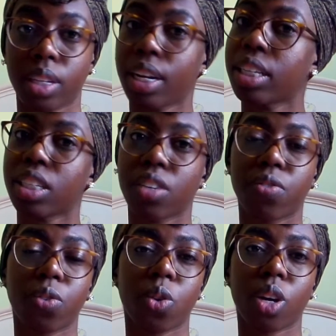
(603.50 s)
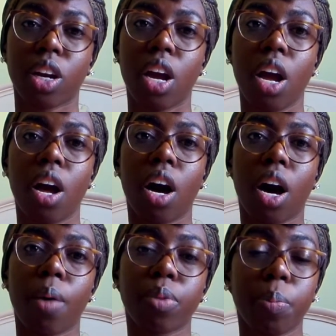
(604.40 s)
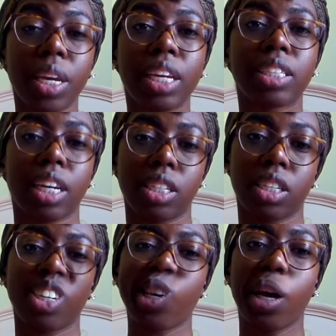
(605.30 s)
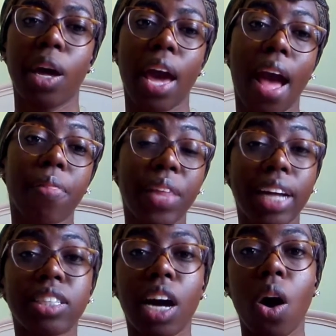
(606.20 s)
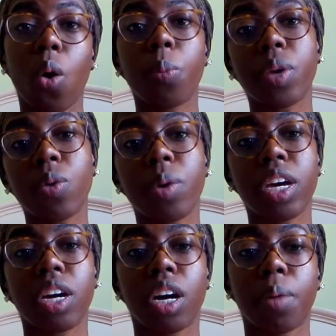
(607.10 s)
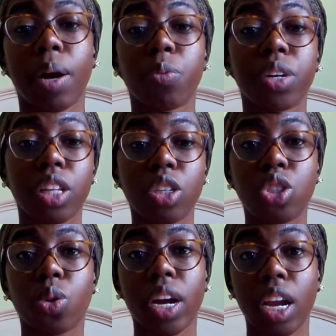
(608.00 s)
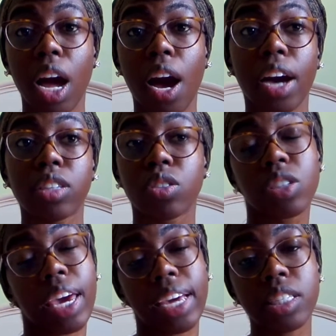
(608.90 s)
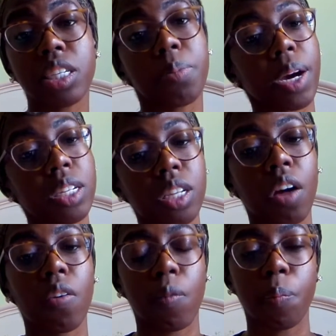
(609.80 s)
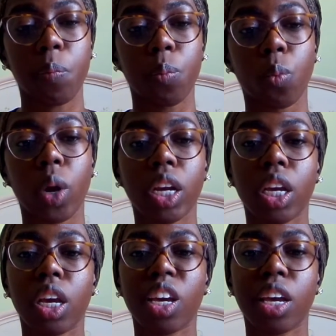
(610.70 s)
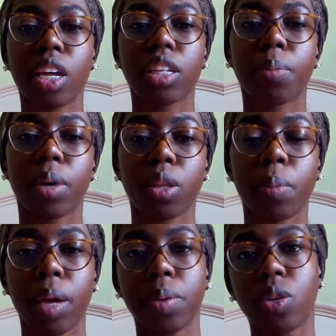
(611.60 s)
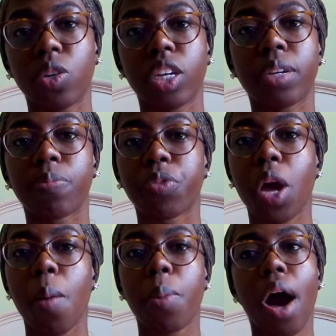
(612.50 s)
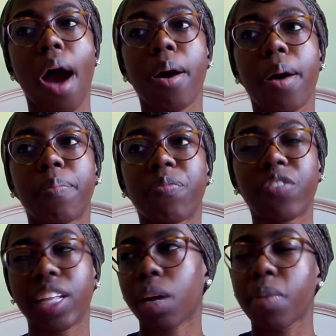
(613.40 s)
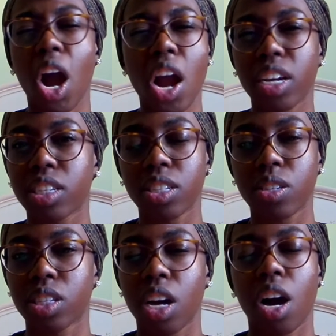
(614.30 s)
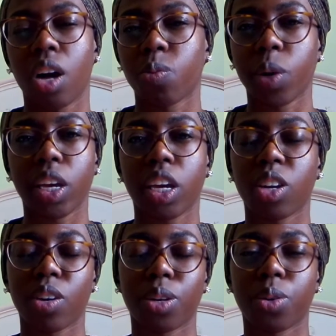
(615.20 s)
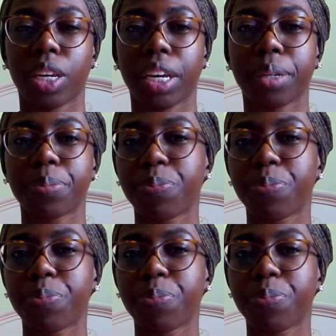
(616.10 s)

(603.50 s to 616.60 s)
than I did for the PEDS HESI. And that's how OB went. I really enjoyed it. I can see myself working in the mother-baby unit, but I feel like my heart is still set on working in critical care.